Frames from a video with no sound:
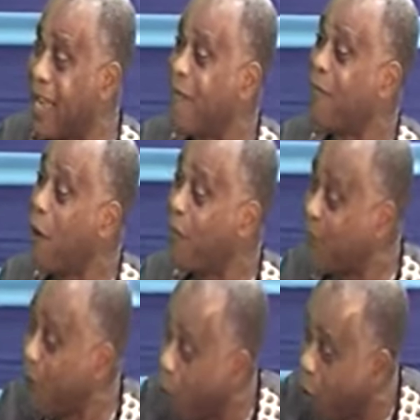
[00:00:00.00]
from
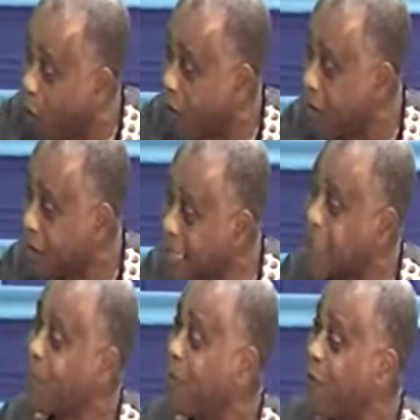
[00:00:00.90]
four. That
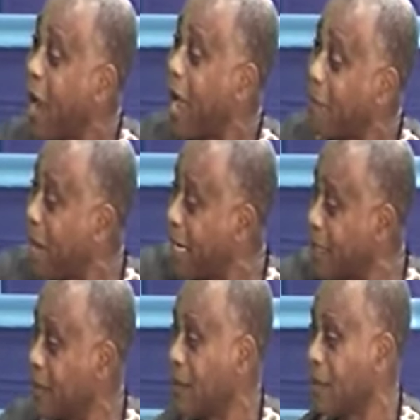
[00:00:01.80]
is before I had my
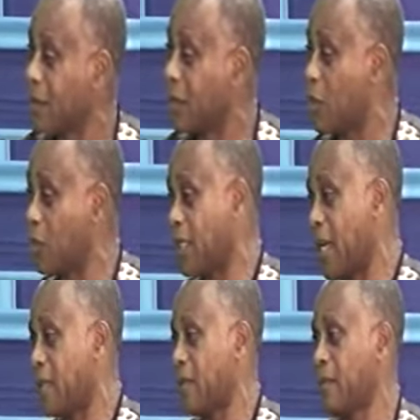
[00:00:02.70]
school
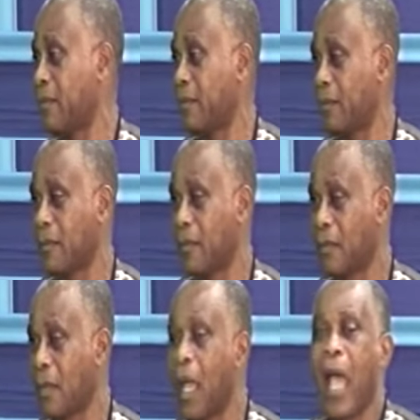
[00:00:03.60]
start
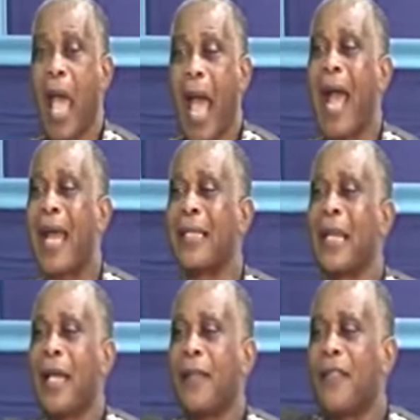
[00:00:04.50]
And
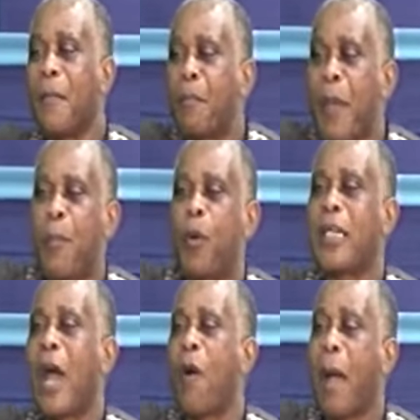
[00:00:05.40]
the people
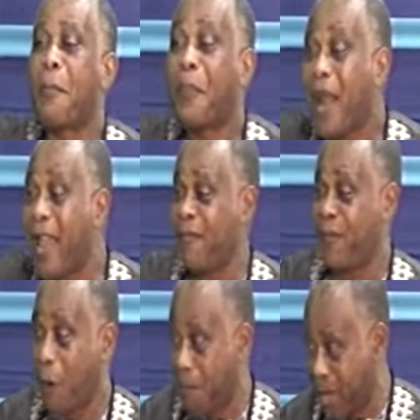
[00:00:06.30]
that were praying
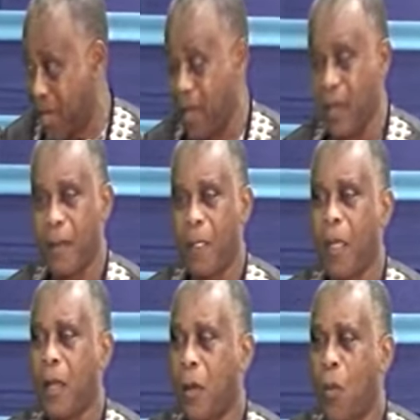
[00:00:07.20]
for me,
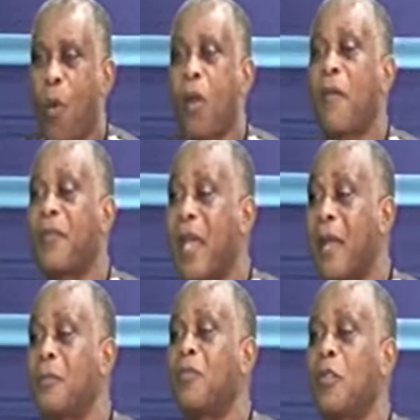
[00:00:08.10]
one of
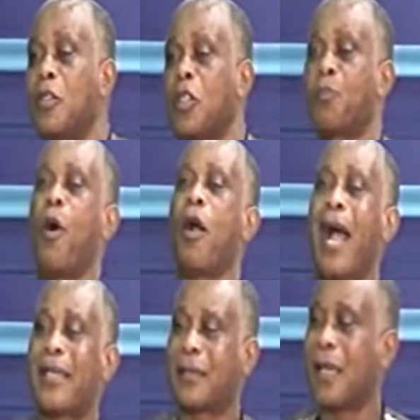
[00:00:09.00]
them spoke
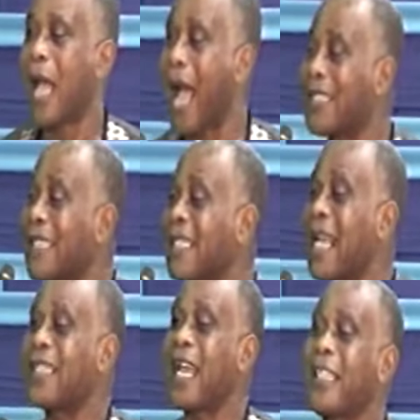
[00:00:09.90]
at and started
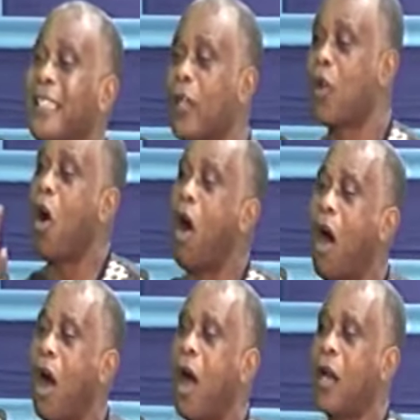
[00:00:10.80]
saying,
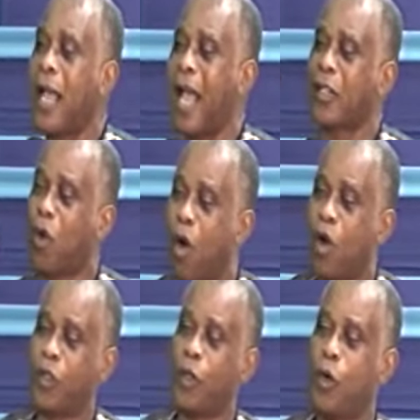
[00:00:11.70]
God had
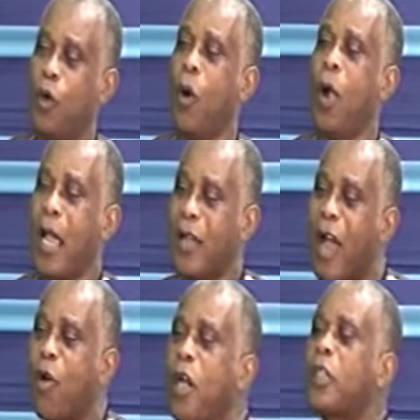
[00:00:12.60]
called you. You
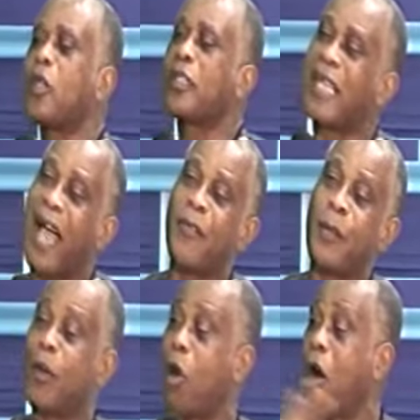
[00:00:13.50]
are going to serve him
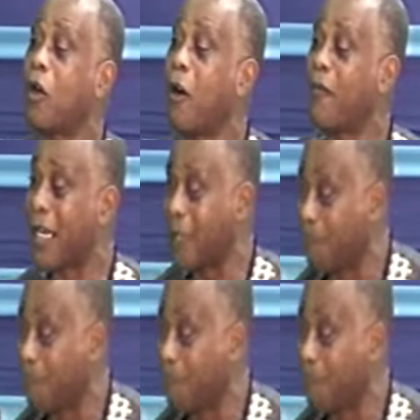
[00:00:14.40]
in all over the